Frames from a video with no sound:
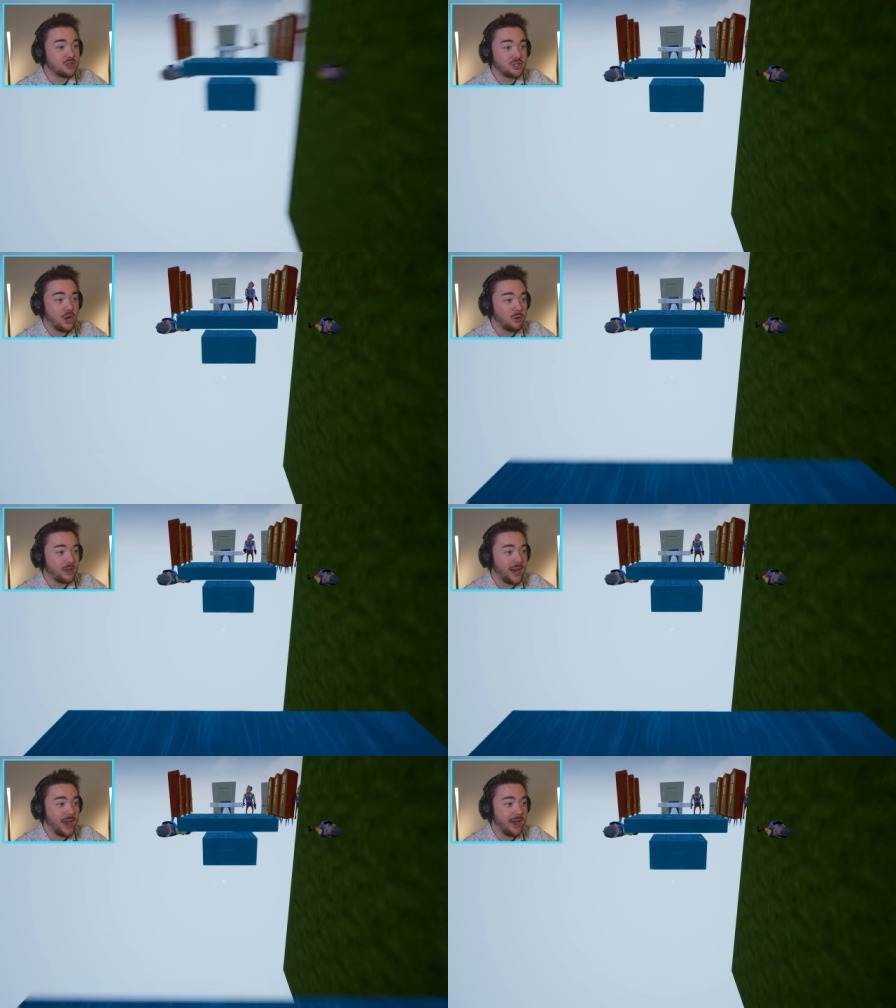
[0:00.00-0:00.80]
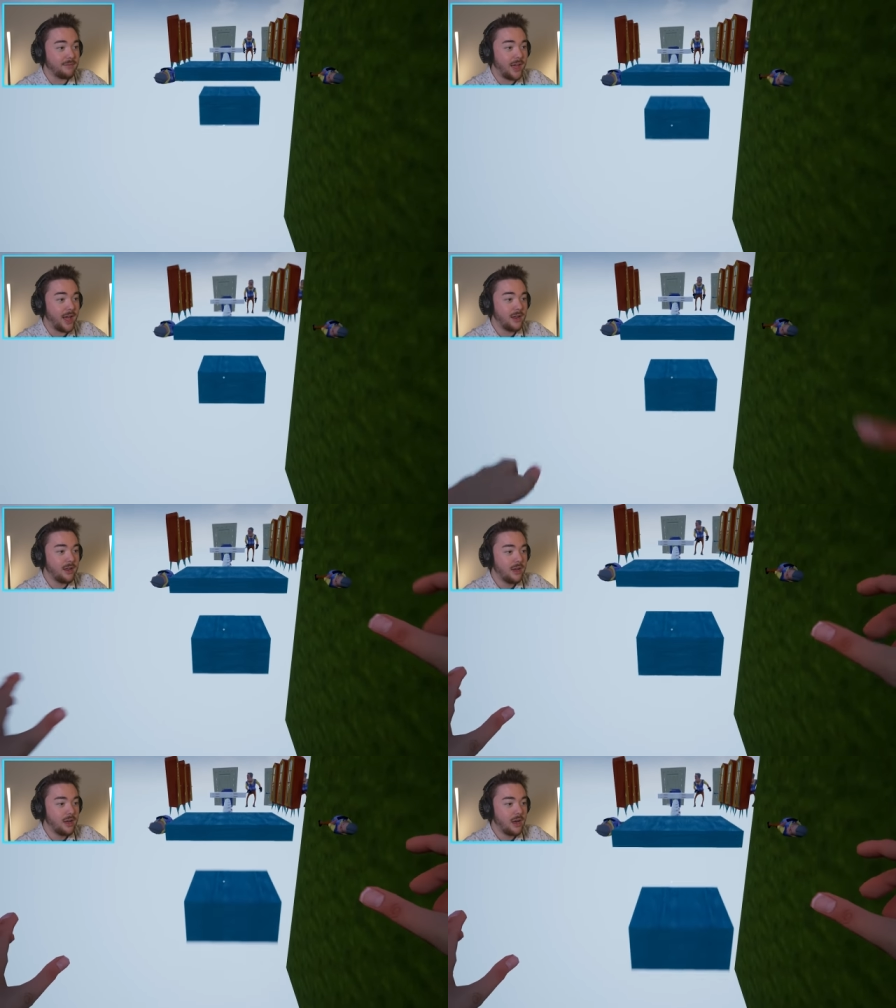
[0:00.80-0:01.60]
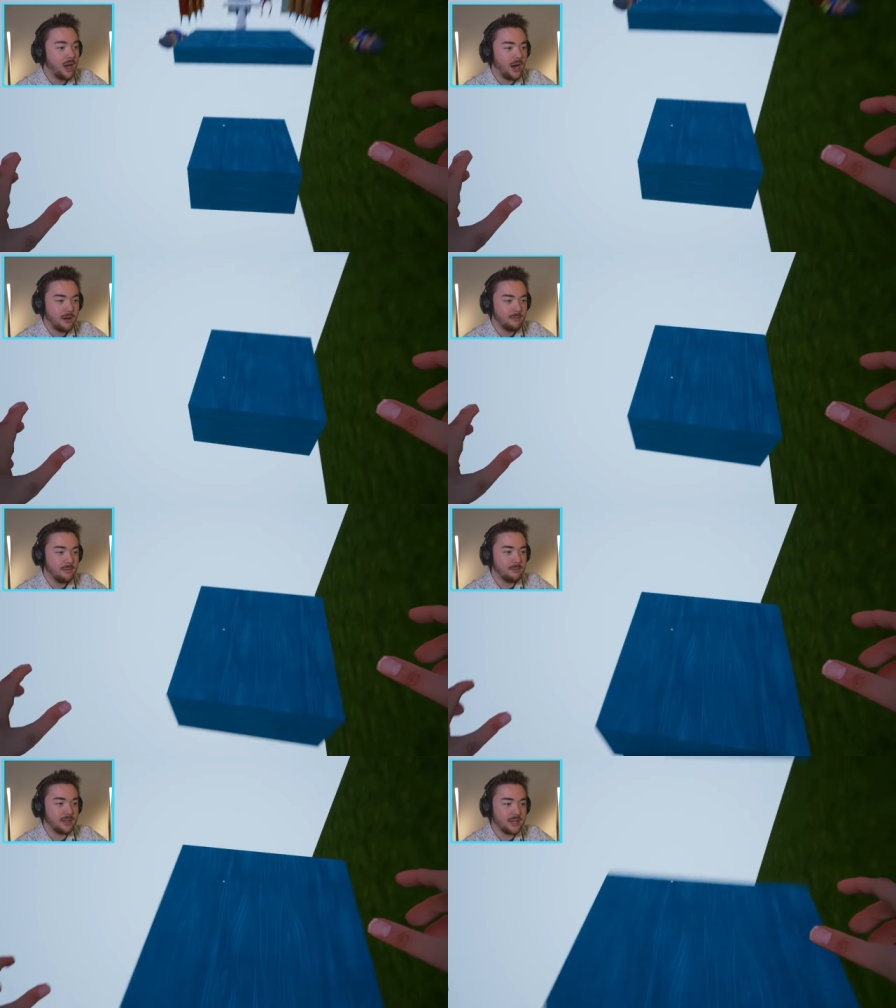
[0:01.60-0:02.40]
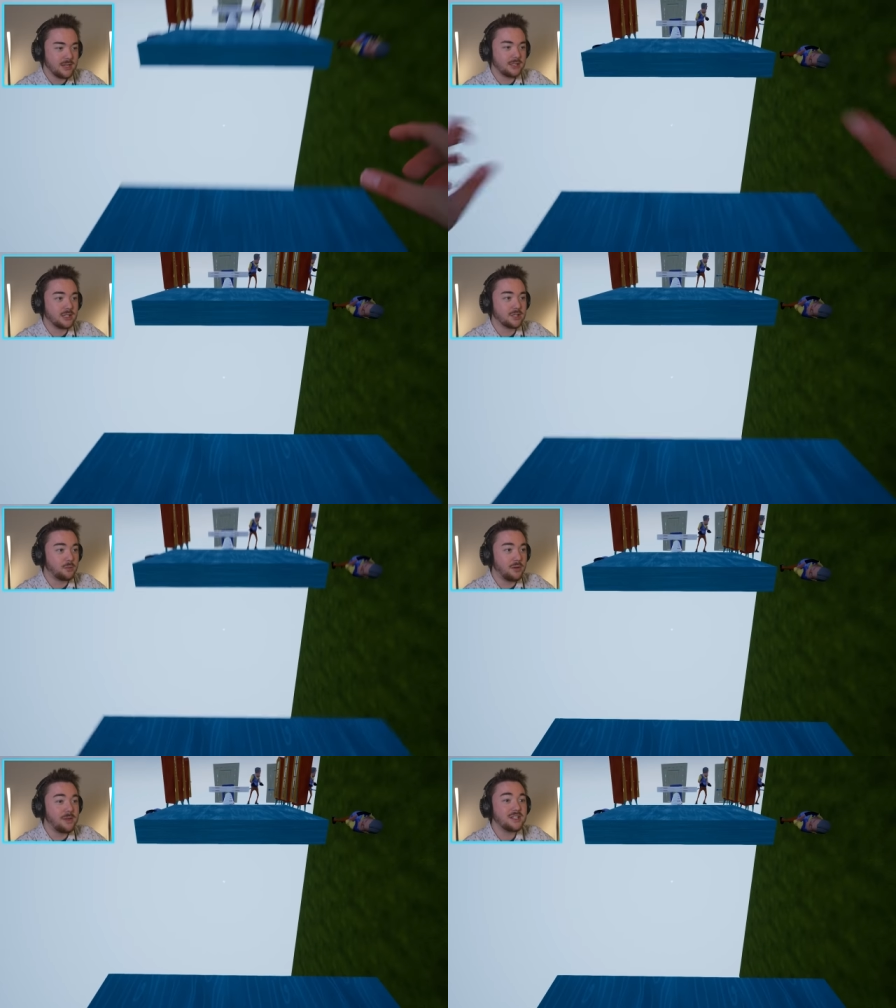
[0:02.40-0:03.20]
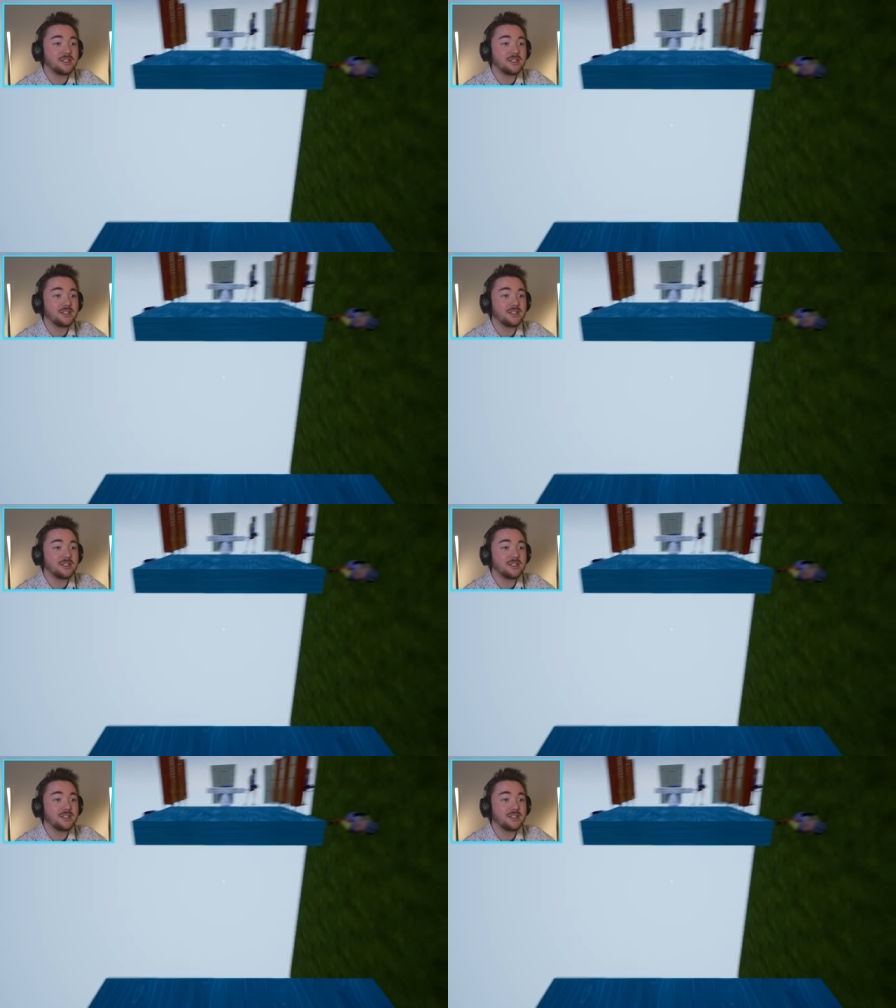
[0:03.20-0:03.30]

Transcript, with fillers: so glad I have that, because this would be